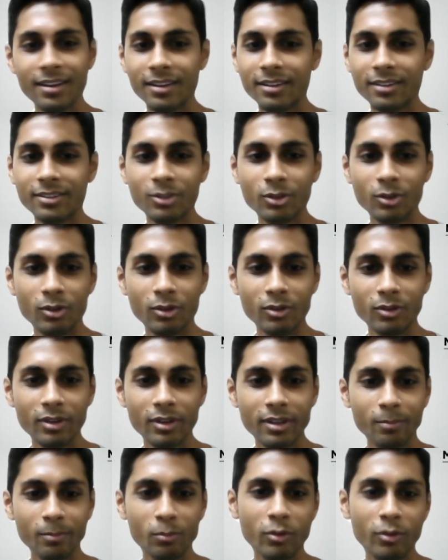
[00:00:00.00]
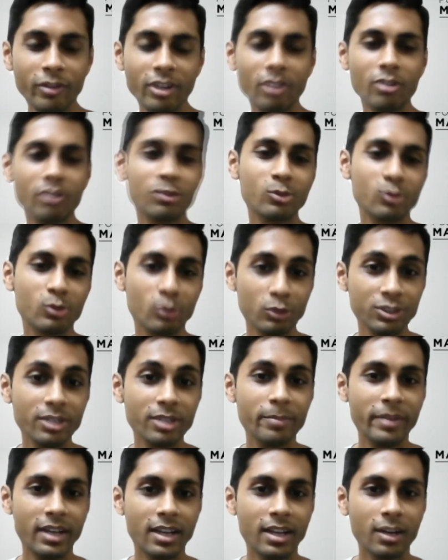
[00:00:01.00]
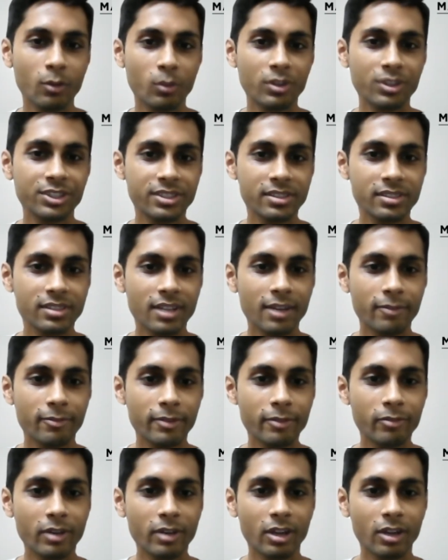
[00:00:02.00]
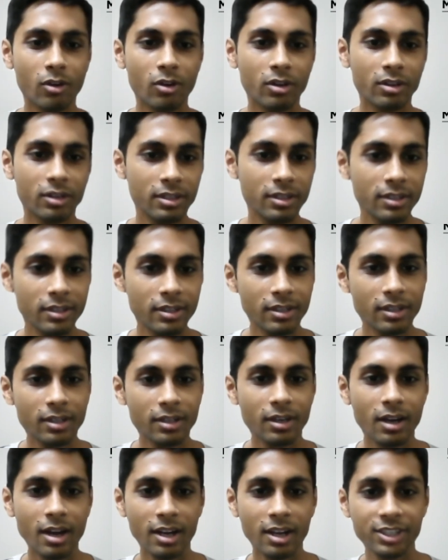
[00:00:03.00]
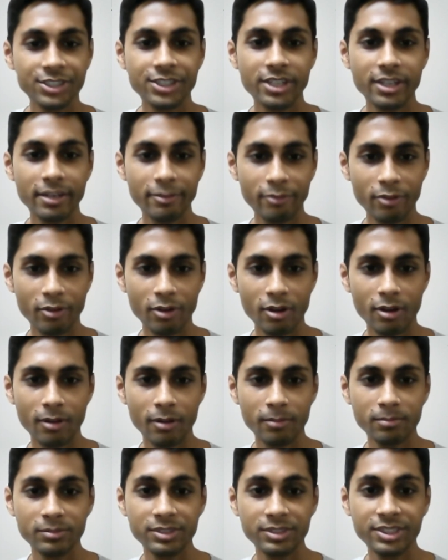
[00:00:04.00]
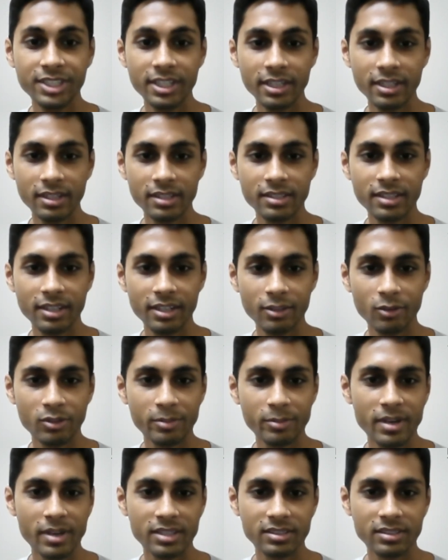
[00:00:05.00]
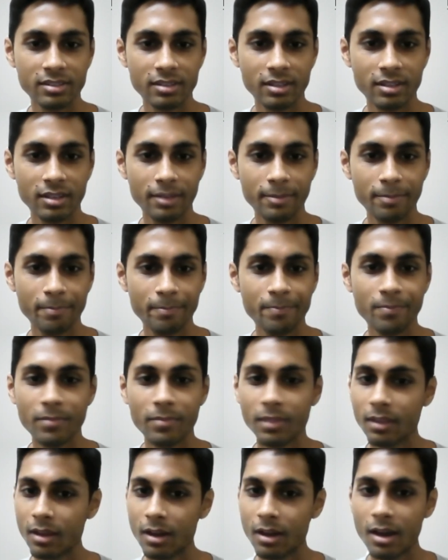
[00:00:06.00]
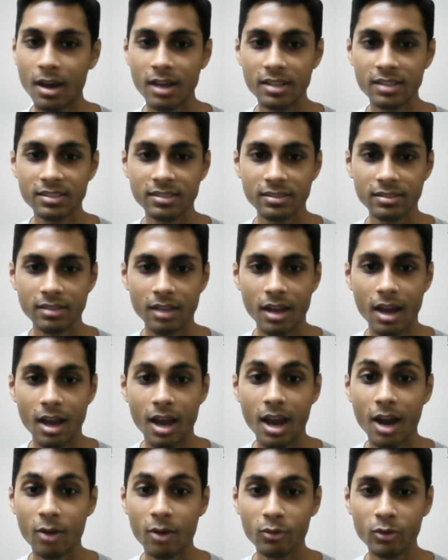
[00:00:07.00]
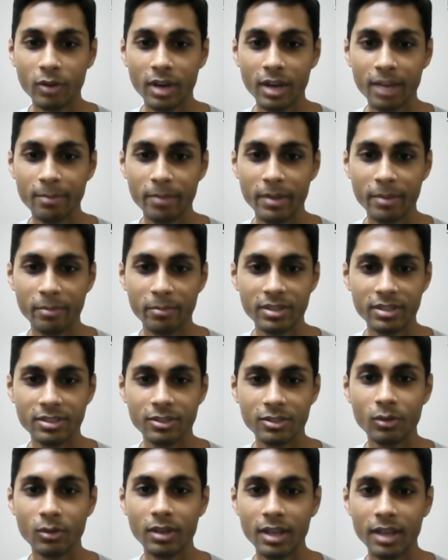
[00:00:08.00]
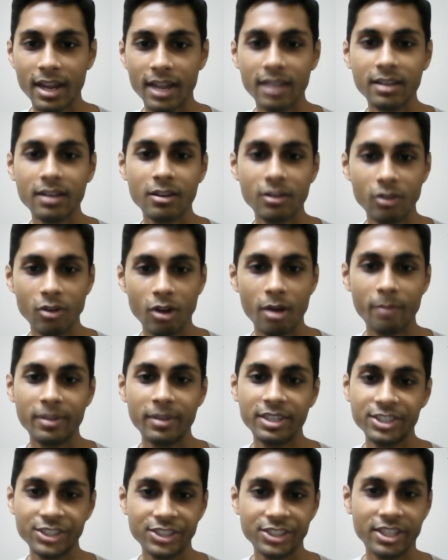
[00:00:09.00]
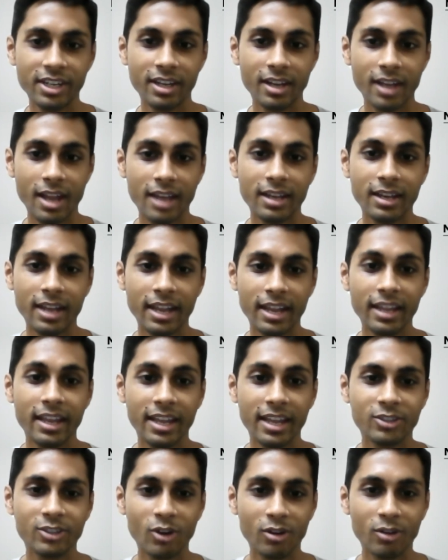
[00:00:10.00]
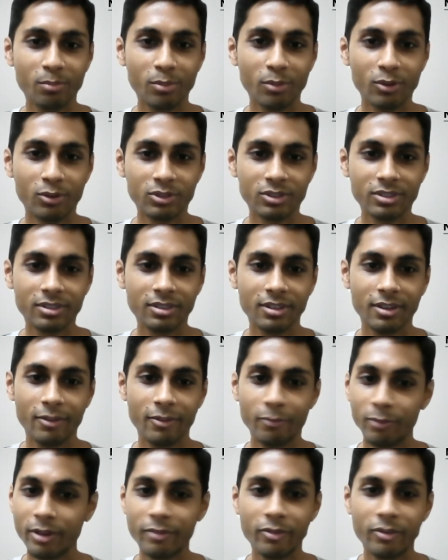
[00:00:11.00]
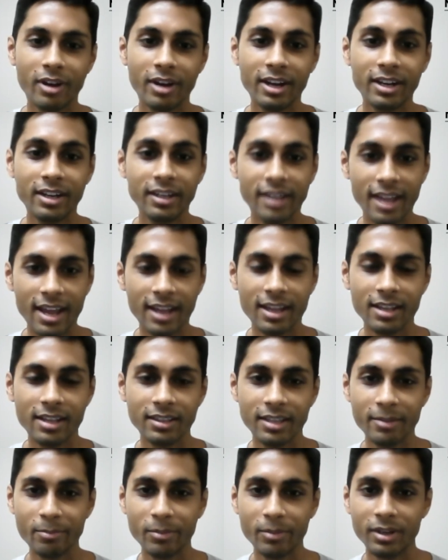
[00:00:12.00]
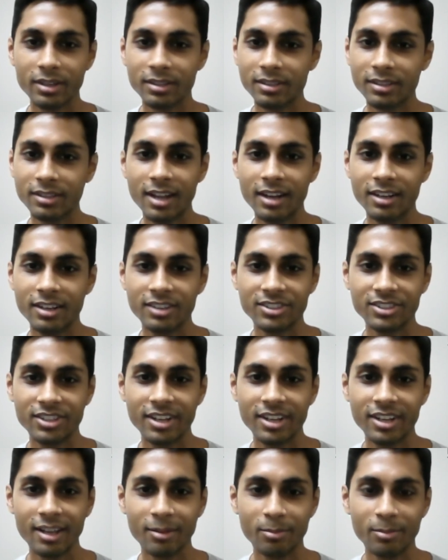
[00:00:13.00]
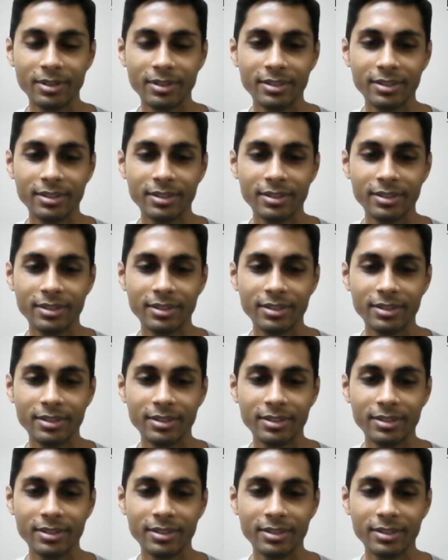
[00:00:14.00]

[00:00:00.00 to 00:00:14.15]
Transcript: So moving on to social media questions that we've recorded. Akshay from GSC Toastmasters Club asks how to get members to like, comment, share, and engage on posts. We've tried tagging them, but that doesn't help.